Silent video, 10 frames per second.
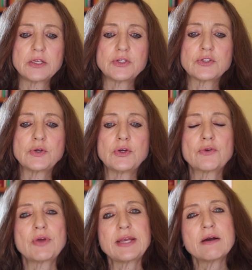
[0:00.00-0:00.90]
So you
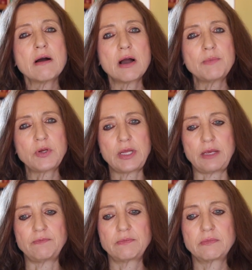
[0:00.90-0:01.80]
create
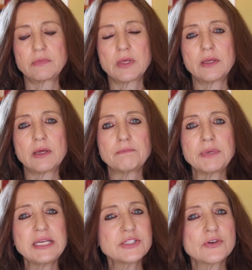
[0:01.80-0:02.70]
harmony and a
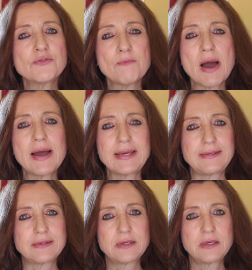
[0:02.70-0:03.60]
peace of
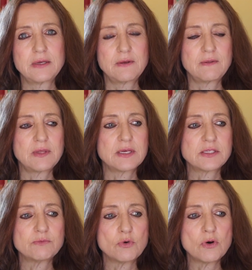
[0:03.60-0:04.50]
mind.
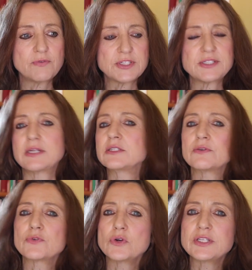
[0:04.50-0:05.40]
There's more of a sense
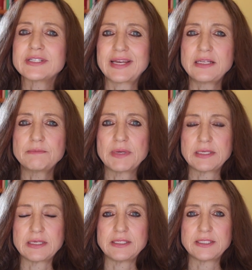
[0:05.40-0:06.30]
of
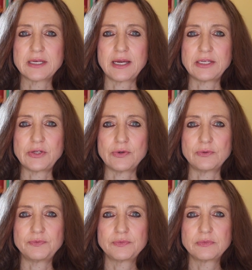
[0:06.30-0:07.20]
contentment inside
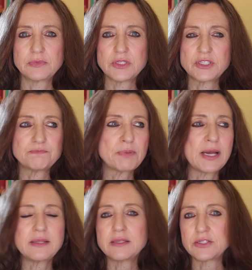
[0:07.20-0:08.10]
you,
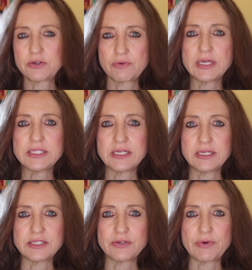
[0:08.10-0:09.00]
despite this
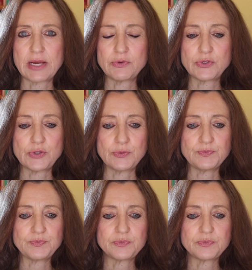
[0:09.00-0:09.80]
craziness around you.